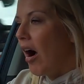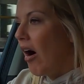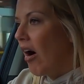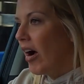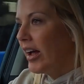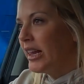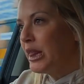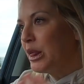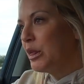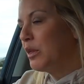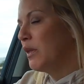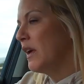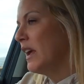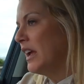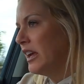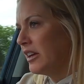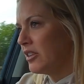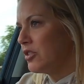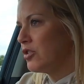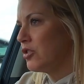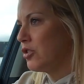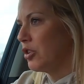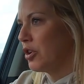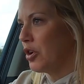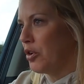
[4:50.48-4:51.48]
I think
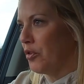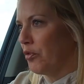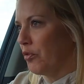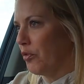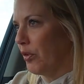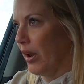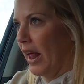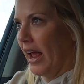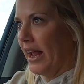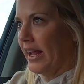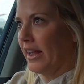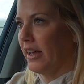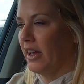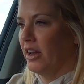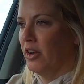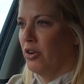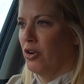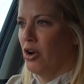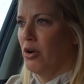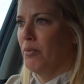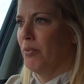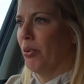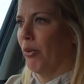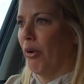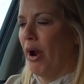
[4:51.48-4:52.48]
is sort of like a
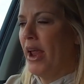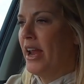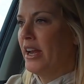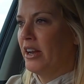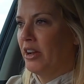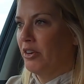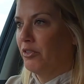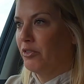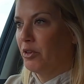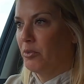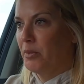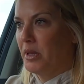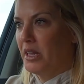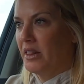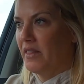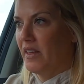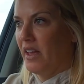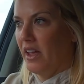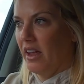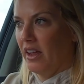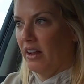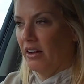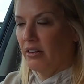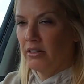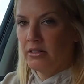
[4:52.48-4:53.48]
no-brainer for me
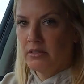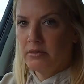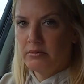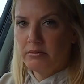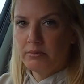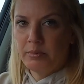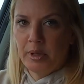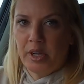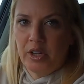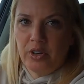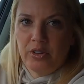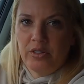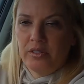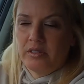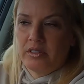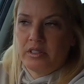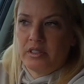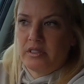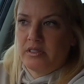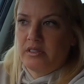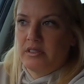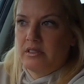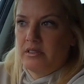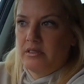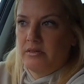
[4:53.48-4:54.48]
there,
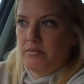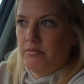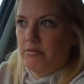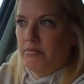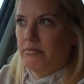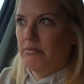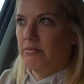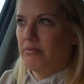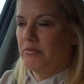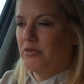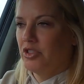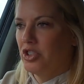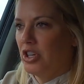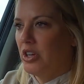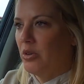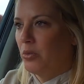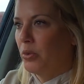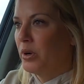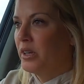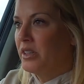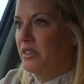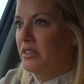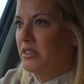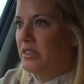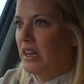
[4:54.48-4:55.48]
because gee
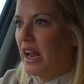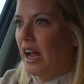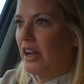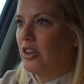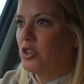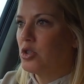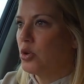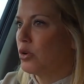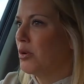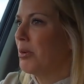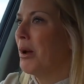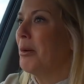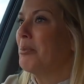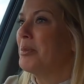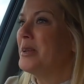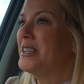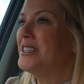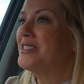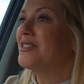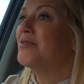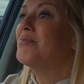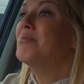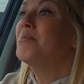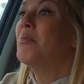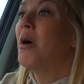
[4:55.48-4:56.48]
whiz, like, talk about
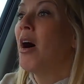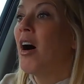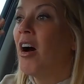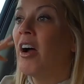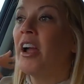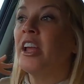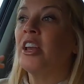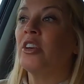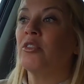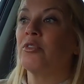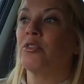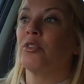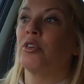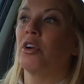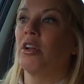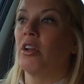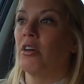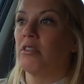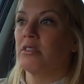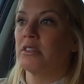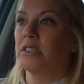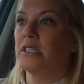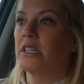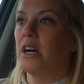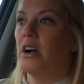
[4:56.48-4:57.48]
peace of mind for a
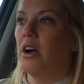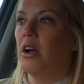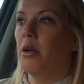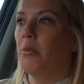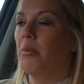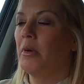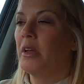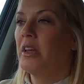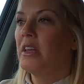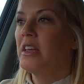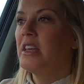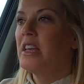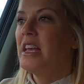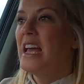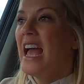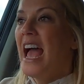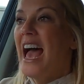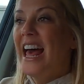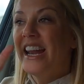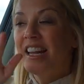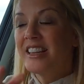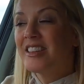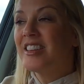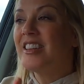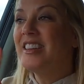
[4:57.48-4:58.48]
long time.
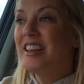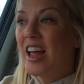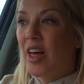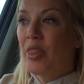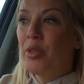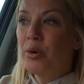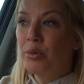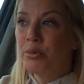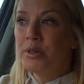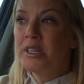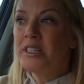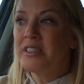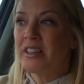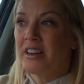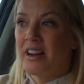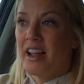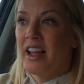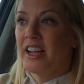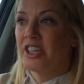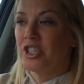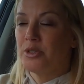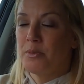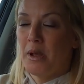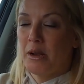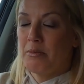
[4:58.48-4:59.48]
And it's another reason I
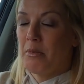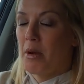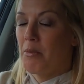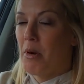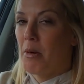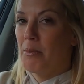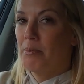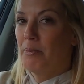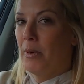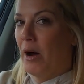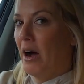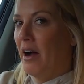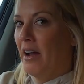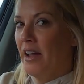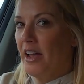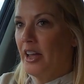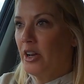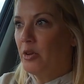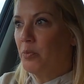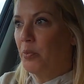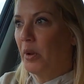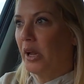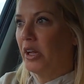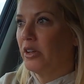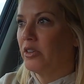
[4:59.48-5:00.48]
actually made my mum buy
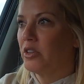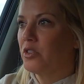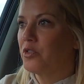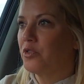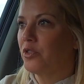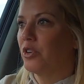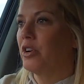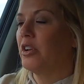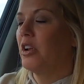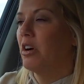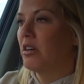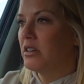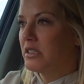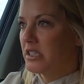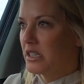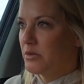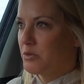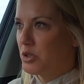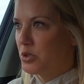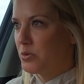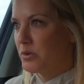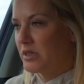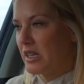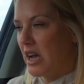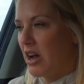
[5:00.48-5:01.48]
it, because for a long time
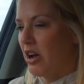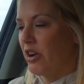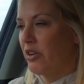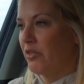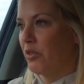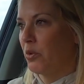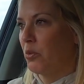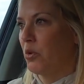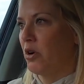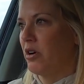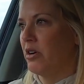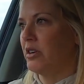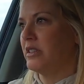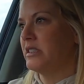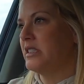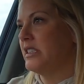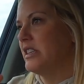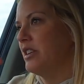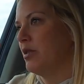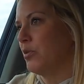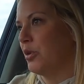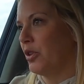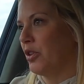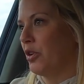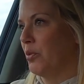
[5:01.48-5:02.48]
she was out of a
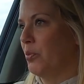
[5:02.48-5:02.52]
warranty with